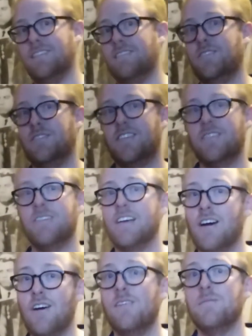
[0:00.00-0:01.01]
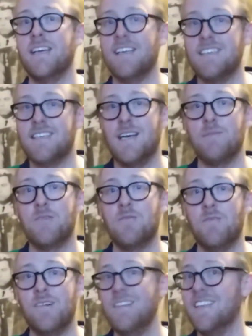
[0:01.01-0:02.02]
You still can call me anytime you
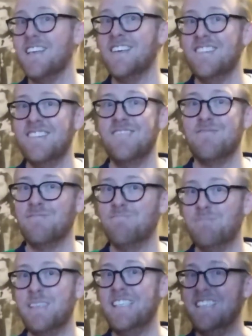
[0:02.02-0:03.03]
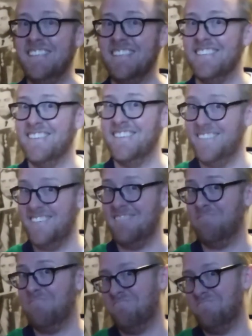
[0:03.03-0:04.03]
want, though. Please?
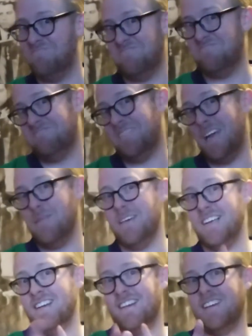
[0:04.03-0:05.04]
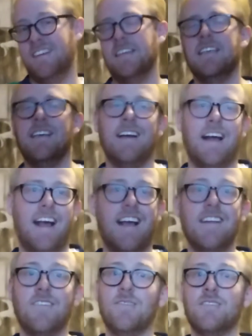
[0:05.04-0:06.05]
Maybe?
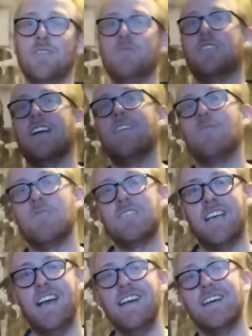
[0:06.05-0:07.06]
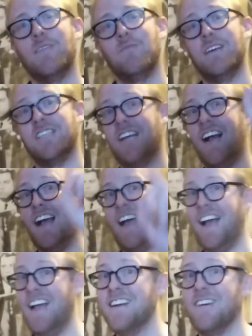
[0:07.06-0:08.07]
And also Jenna Ortega, which,
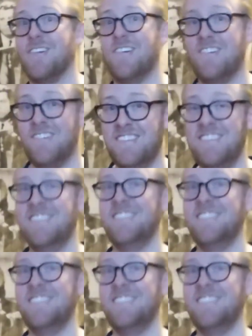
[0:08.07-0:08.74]
hey girl.